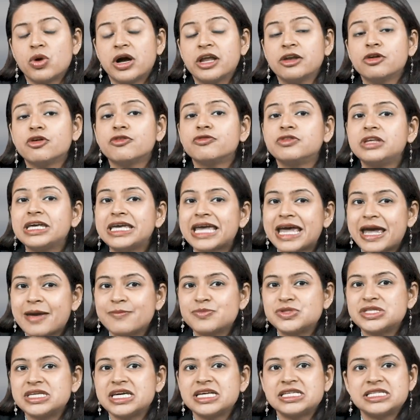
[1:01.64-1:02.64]
1 of the
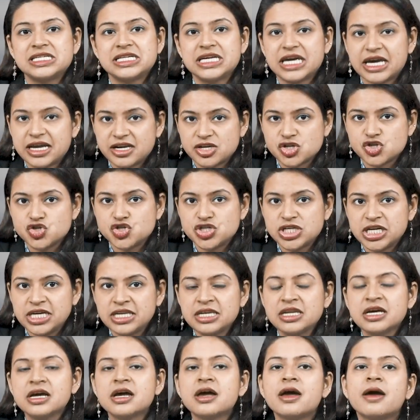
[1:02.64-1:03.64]
MCT8
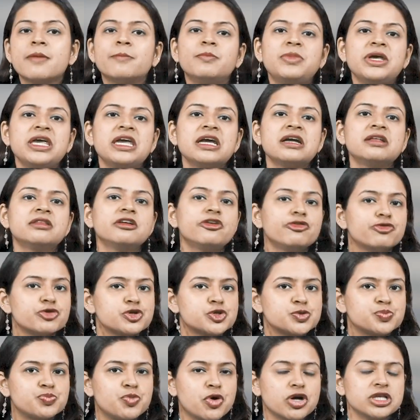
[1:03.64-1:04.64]
gene being the
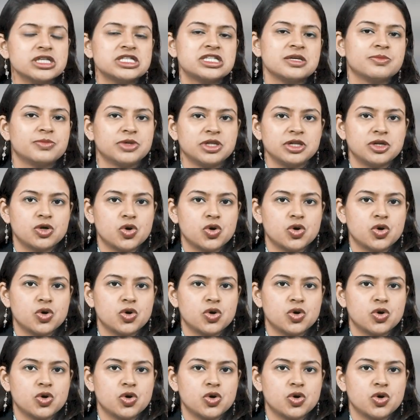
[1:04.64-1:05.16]
responsible